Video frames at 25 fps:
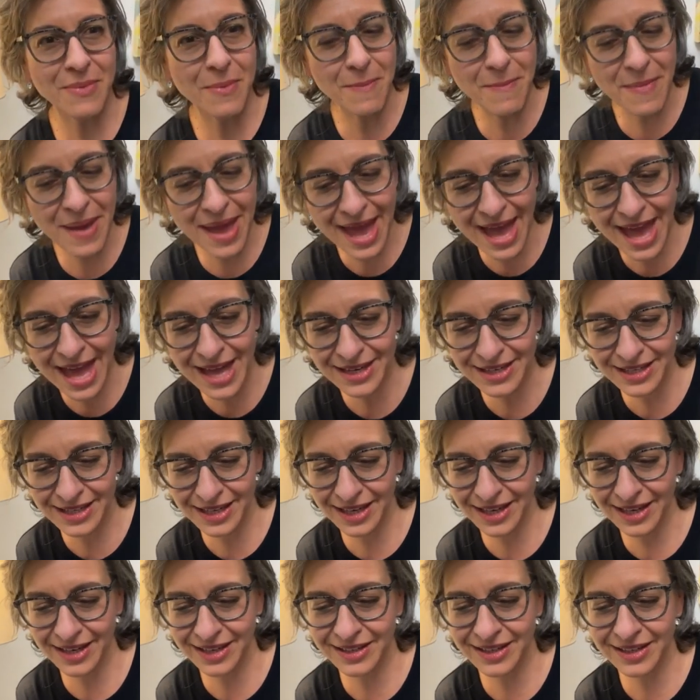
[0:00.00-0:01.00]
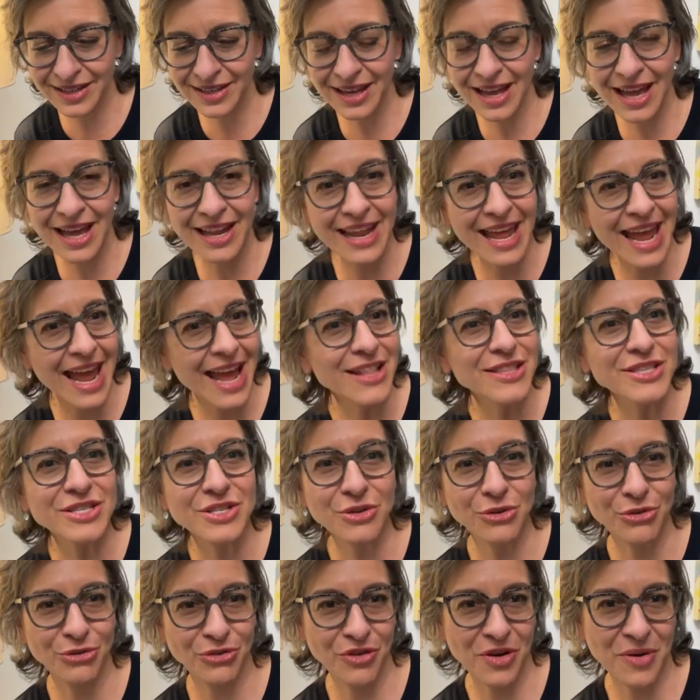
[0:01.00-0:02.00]
demanding an
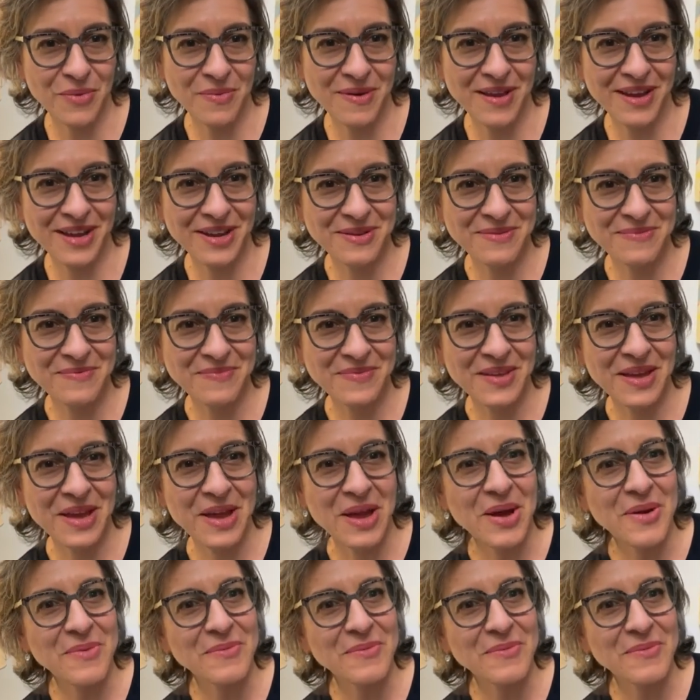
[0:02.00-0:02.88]
answer from him.